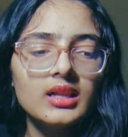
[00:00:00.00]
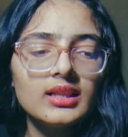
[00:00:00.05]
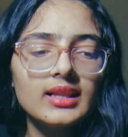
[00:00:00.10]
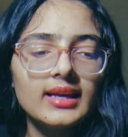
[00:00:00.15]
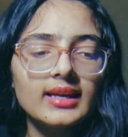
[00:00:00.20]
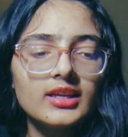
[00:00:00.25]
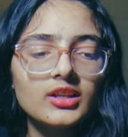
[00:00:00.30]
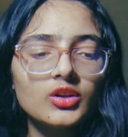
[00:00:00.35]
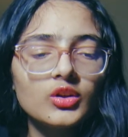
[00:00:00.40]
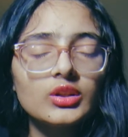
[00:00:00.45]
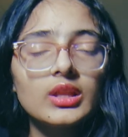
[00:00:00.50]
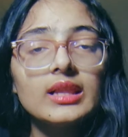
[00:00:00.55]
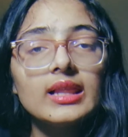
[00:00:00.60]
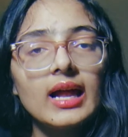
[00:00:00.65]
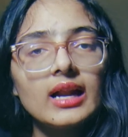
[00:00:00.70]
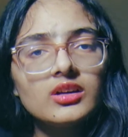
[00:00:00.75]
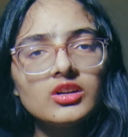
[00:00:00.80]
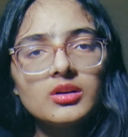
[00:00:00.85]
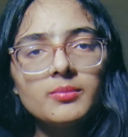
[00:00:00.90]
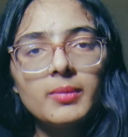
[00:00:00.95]
Like the
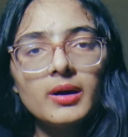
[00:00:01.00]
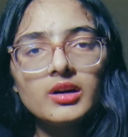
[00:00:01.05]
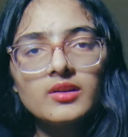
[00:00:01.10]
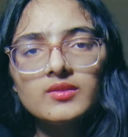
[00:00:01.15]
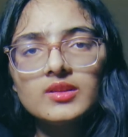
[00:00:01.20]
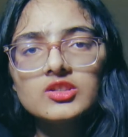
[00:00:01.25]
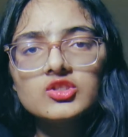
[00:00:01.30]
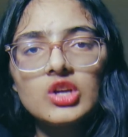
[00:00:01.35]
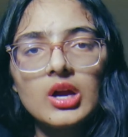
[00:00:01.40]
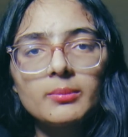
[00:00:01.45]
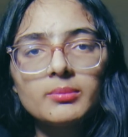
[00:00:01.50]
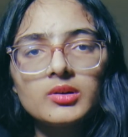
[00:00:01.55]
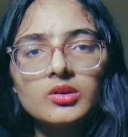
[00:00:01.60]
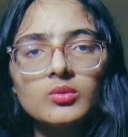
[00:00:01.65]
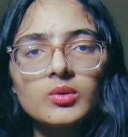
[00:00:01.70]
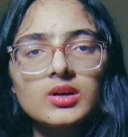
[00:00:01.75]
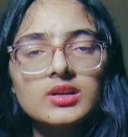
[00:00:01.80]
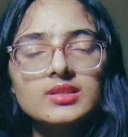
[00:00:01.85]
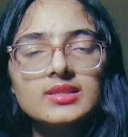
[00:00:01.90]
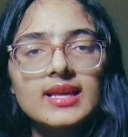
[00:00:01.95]
latter part of the
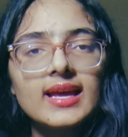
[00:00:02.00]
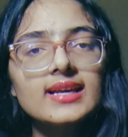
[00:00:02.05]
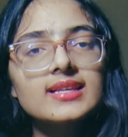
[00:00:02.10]
chapter was